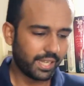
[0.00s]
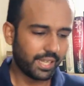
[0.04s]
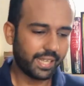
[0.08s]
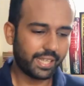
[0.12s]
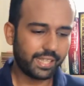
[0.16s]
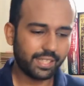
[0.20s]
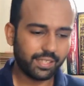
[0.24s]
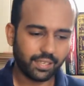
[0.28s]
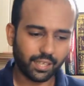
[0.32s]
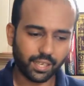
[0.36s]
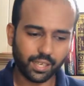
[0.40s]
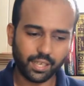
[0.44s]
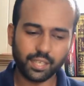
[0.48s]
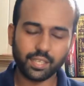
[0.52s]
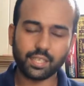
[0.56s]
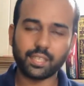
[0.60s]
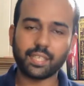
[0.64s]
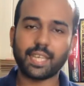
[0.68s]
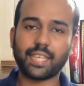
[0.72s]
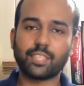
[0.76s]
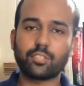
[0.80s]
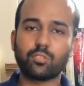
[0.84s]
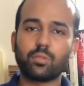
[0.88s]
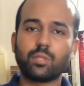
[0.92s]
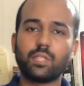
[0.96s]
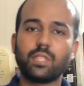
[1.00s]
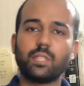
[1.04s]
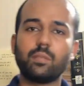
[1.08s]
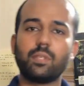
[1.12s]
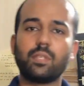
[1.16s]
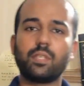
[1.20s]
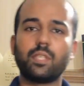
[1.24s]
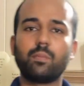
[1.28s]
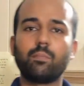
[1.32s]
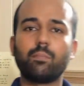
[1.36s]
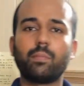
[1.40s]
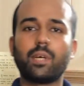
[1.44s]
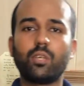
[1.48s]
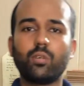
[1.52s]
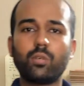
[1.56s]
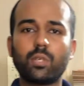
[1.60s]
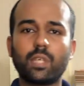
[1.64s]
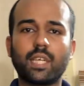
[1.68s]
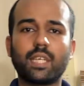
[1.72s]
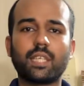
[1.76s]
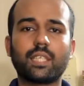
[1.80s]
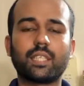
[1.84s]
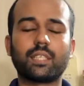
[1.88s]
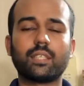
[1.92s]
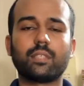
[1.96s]
in heart, actually in
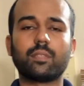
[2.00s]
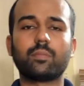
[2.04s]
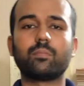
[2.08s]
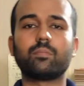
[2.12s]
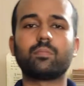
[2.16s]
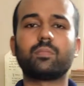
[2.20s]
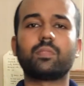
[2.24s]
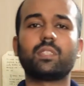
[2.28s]
myocardium,